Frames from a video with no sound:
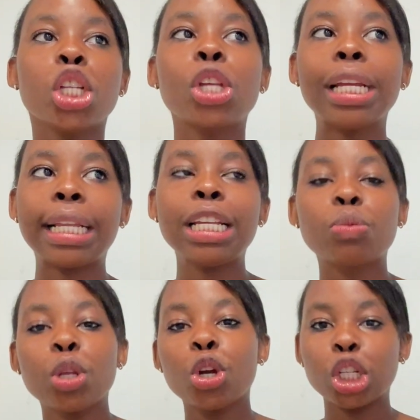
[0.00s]
so at least
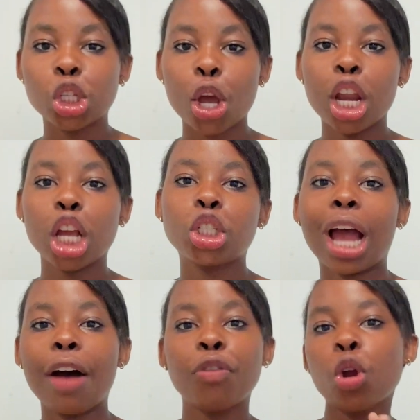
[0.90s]
when you're returning it, you
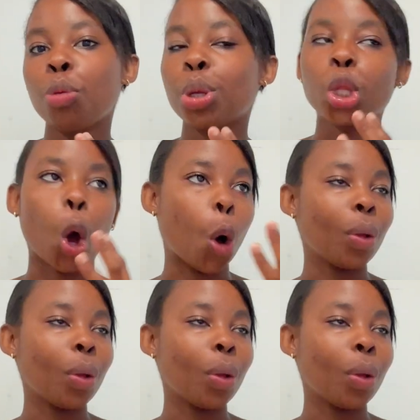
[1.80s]
haven't opened the whole